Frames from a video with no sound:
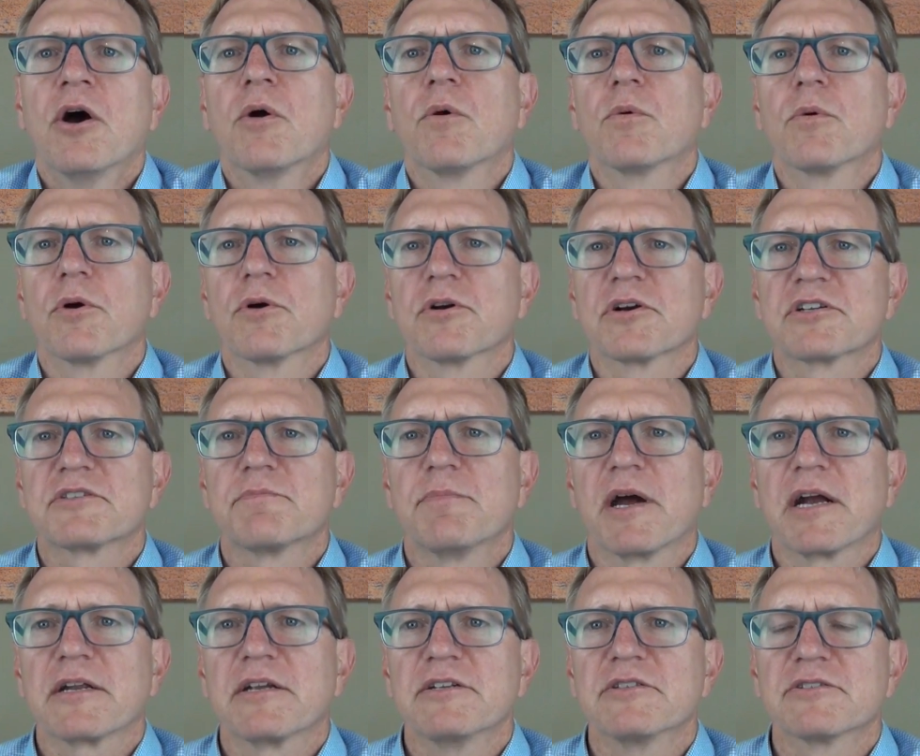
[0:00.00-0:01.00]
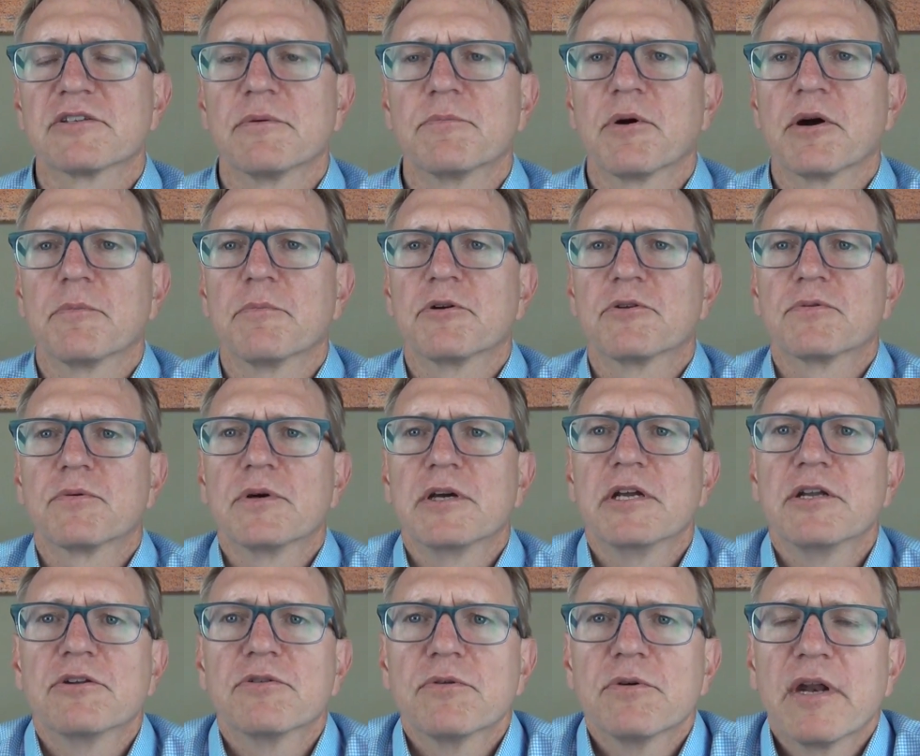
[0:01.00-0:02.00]
We're expecting somewhere
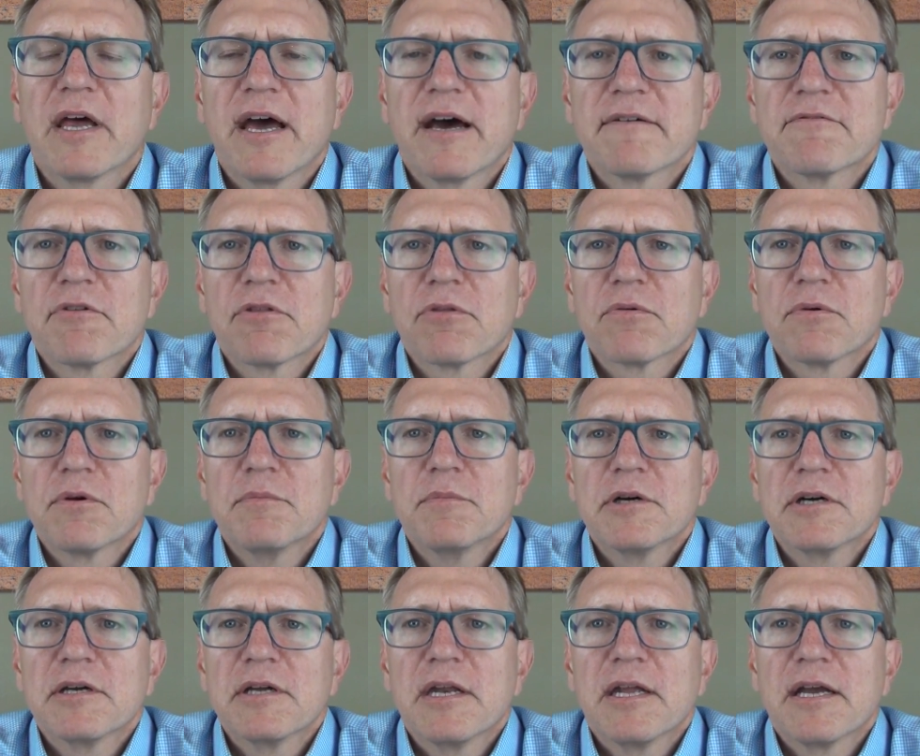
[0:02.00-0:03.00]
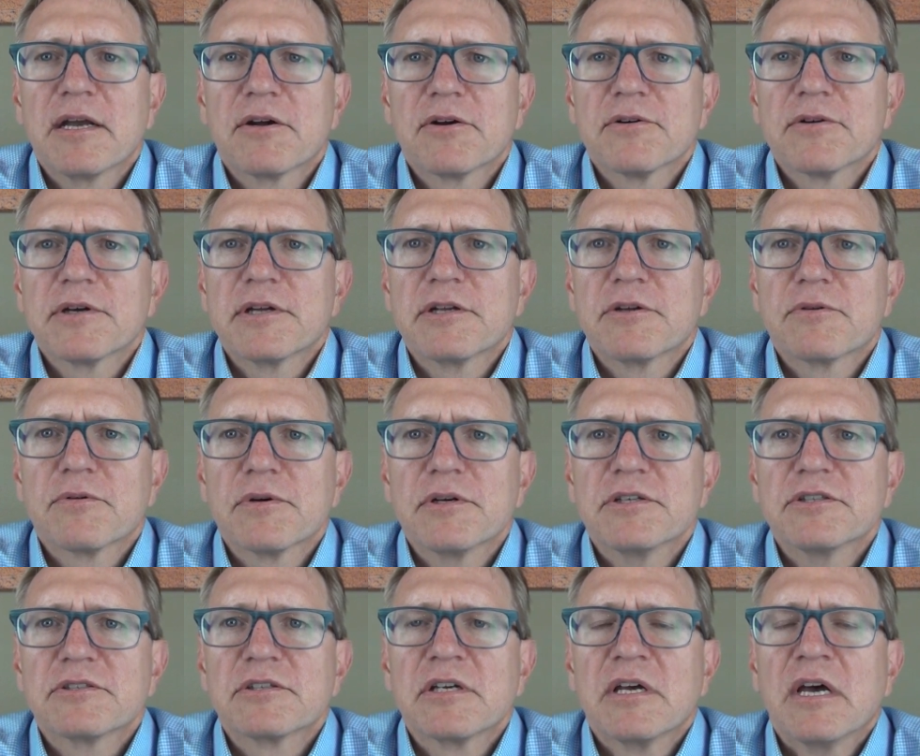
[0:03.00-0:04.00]
between 2.5 to 3 million acre
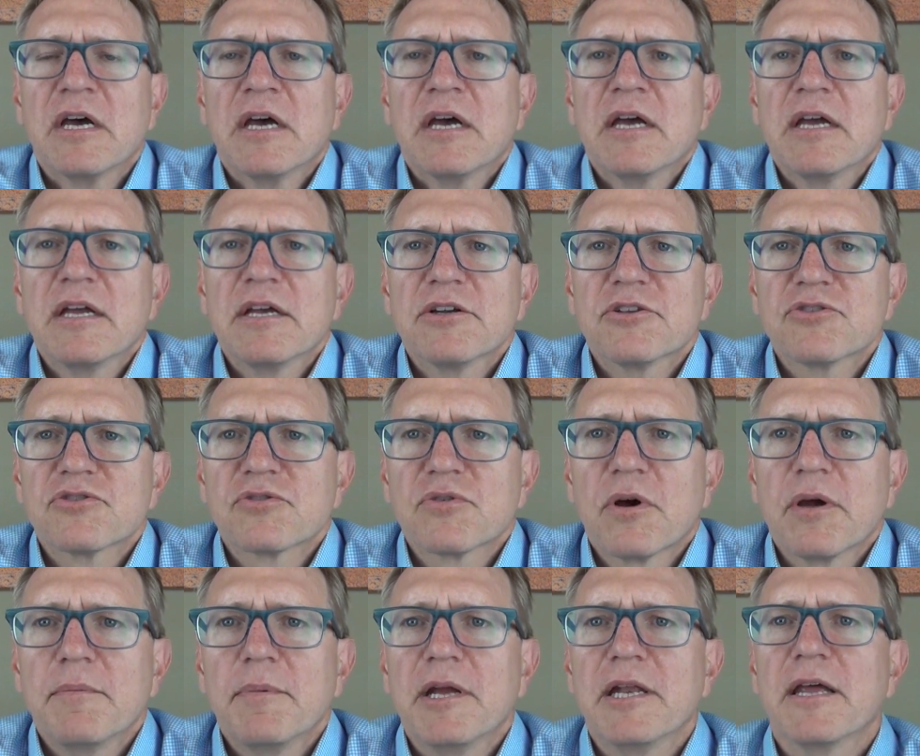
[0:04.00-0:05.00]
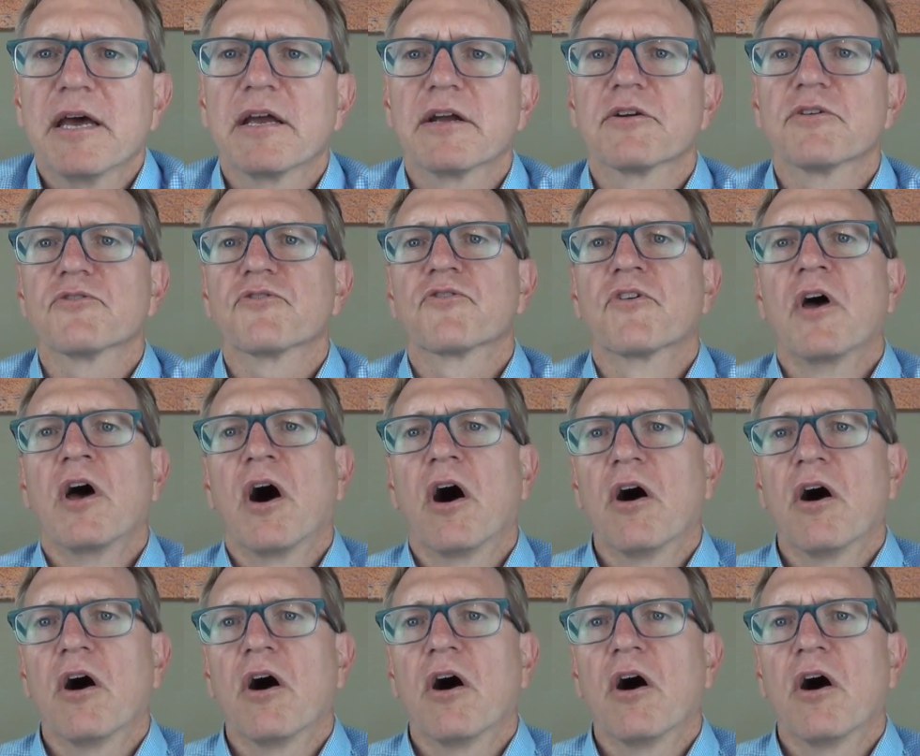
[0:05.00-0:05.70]
increase in soybean acres,